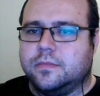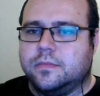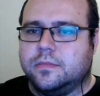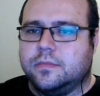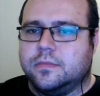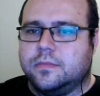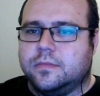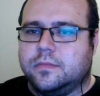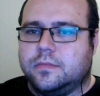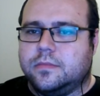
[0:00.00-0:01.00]

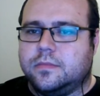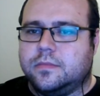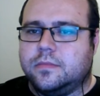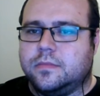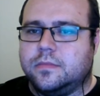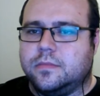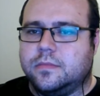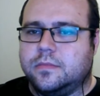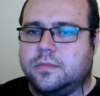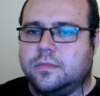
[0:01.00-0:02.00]

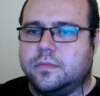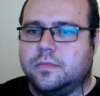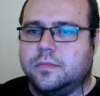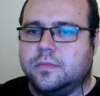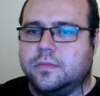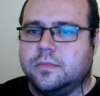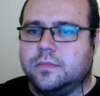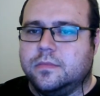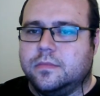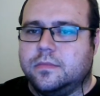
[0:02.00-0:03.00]

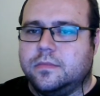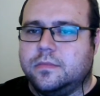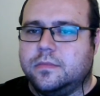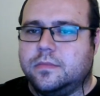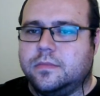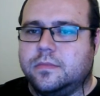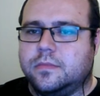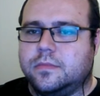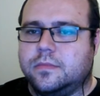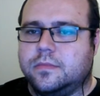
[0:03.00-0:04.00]

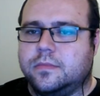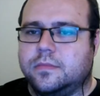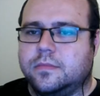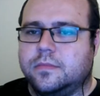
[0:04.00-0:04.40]
The person shown says nothing.